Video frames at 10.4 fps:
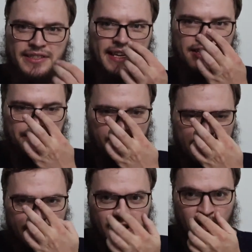Say she
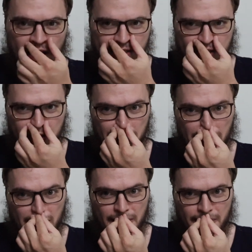put it in the closet,
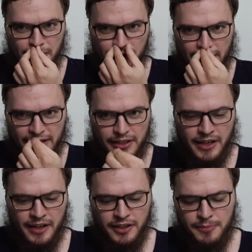like
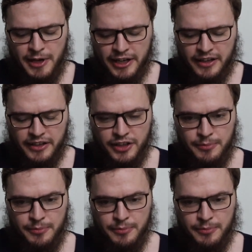you bought her